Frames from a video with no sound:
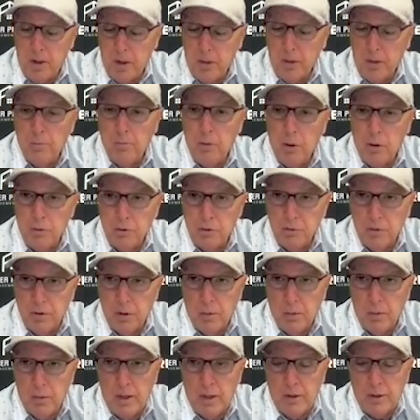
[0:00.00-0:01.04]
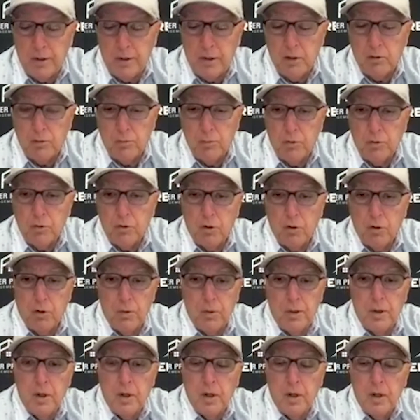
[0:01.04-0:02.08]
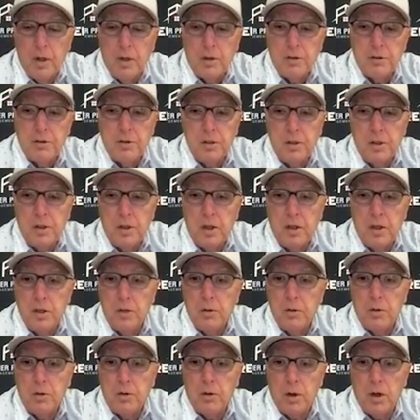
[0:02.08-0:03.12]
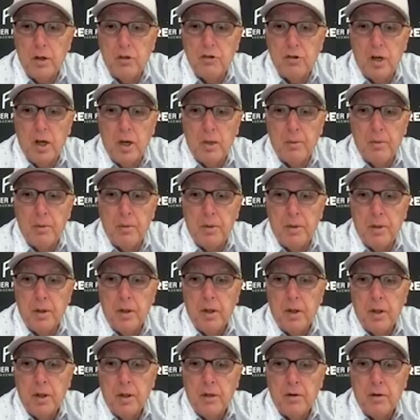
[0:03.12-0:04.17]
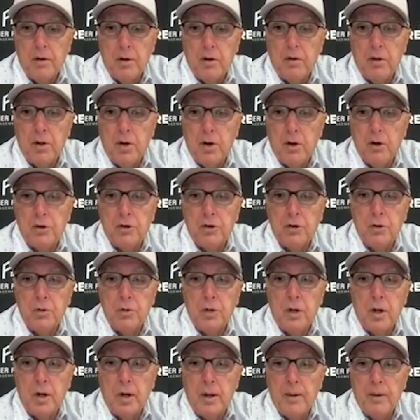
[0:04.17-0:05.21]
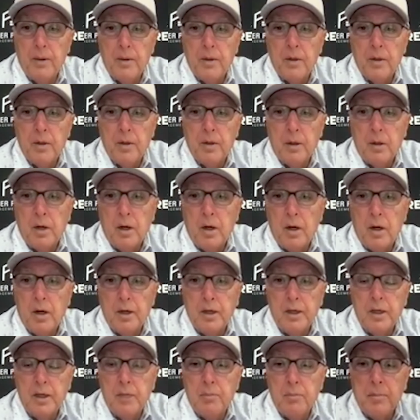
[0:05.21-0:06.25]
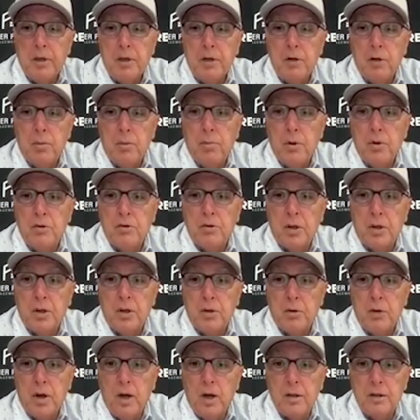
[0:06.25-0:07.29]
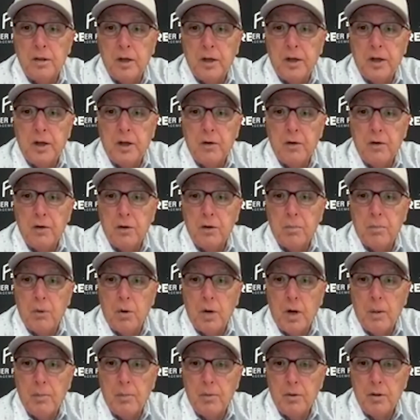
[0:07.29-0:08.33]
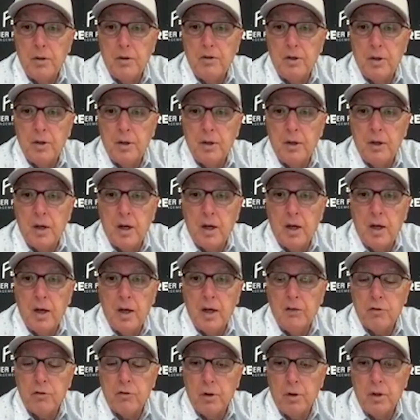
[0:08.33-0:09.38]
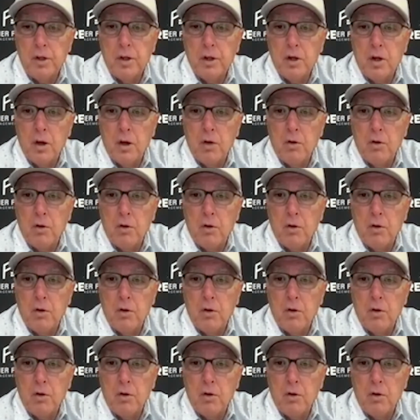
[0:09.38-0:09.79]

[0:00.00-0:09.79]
most of our WOW customers, her and Cindy. They do a great job, and they're there to again, be your boots on the ground, take care of your properties, and answer any and all